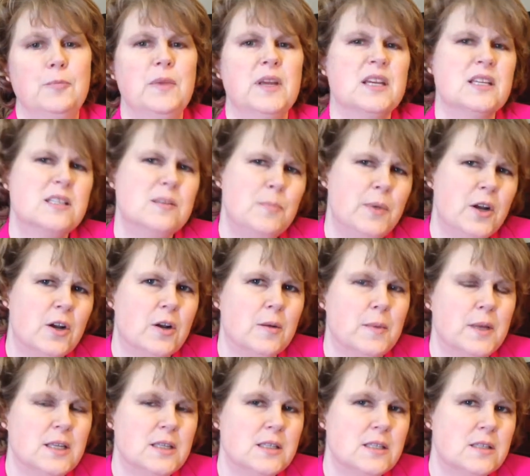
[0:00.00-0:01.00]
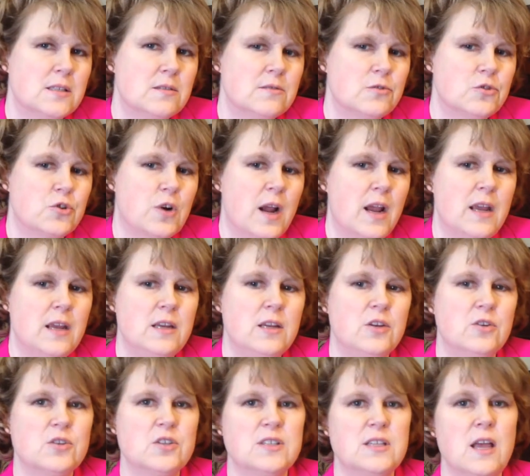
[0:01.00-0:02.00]
Experiments, try it
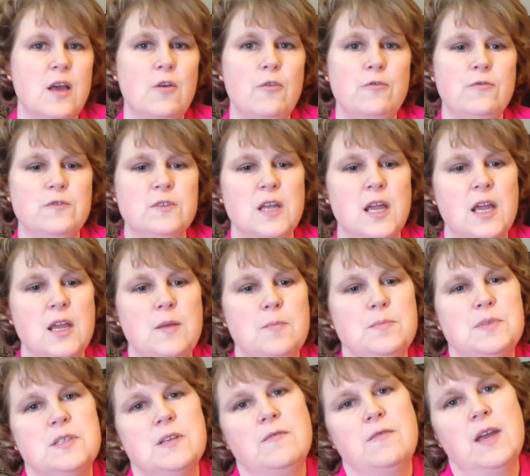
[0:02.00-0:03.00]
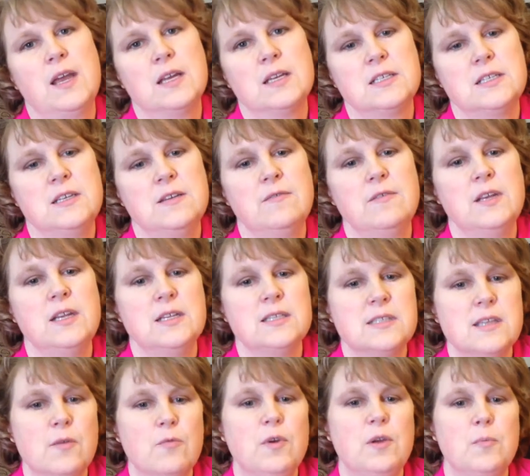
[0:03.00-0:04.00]
yourself types of activities
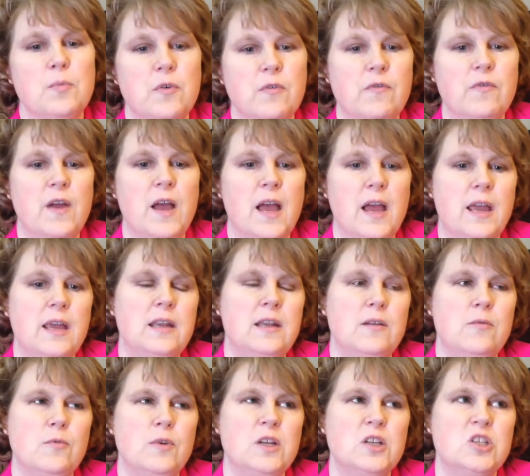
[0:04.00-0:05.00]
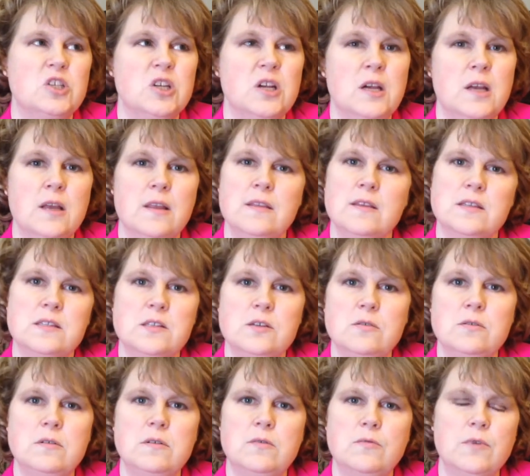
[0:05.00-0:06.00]
that we provide in which the
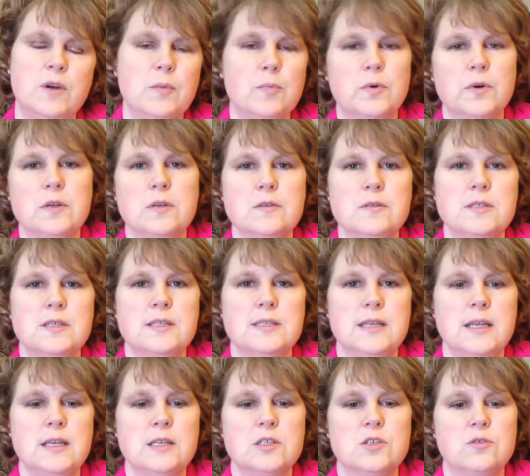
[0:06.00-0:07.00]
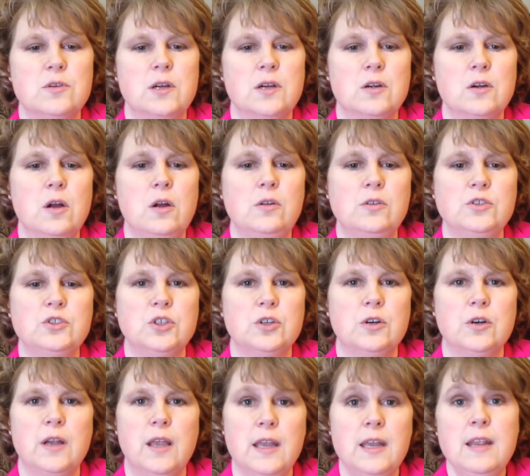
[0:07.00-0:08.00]
student reproduces history or
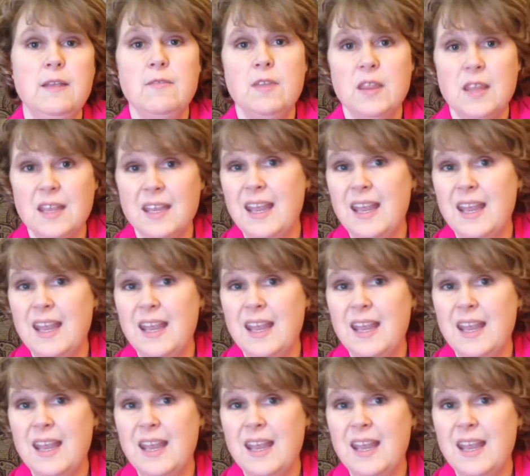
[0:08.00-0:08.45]
culture, and even the